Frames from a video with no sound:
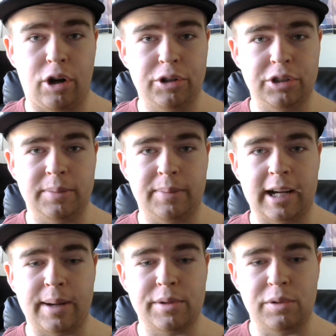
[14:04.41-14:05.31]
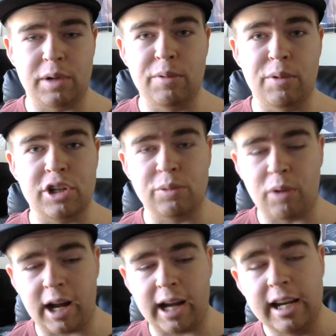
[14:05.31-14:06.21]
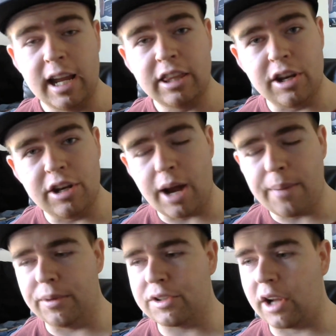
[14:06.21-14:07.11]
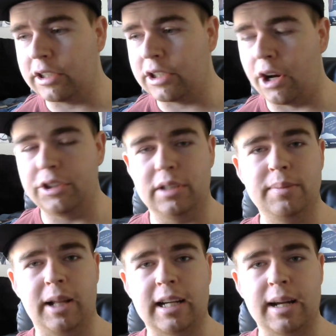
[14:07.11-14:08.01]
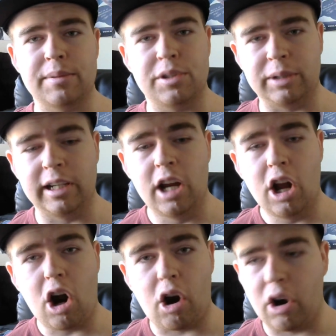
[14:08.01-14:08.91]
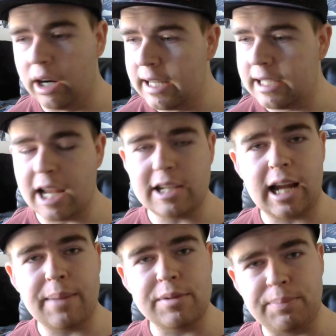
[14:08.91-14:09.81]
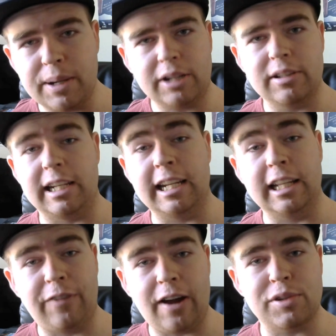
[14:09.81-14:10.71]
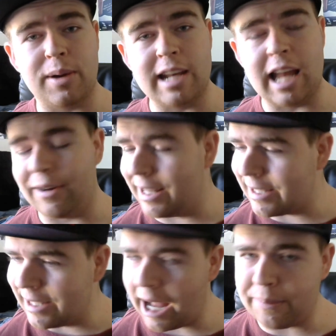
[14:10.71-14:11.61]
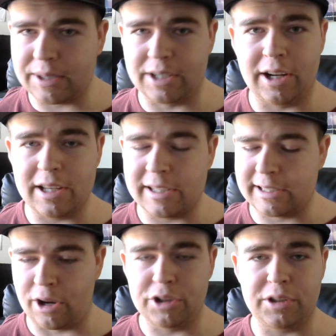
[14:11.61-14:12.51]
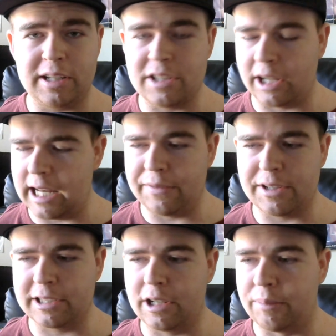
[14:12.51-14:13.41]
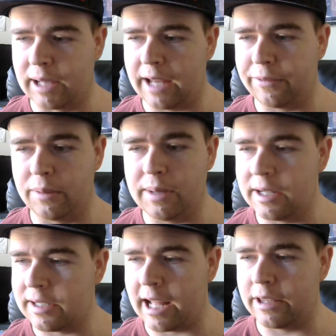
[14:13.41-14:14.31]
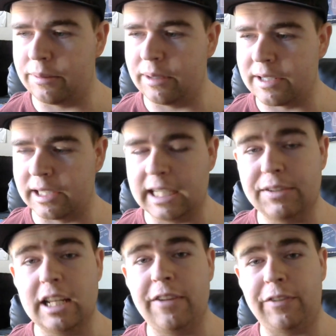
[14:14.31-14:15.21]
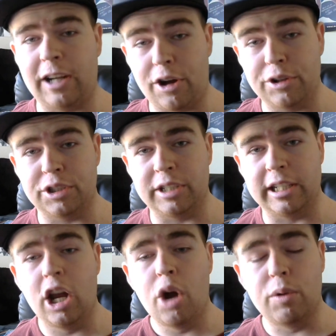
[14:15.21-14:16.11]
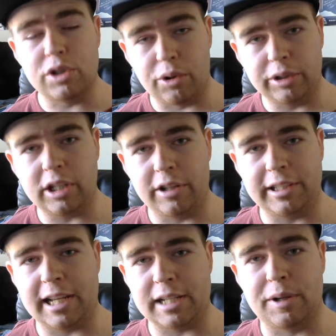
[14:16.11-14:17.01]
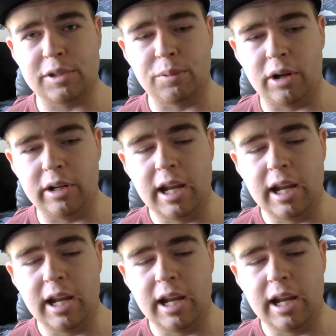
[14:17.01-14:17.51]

of Duty Black Ops three, which is why the numbers on Call of Duty Black Ops three are ten times bigger than Halo five's right now, and it's not because Call of Duty is on every single platform. It is not the reason. Even if Call of Duty was only on the Xbox One,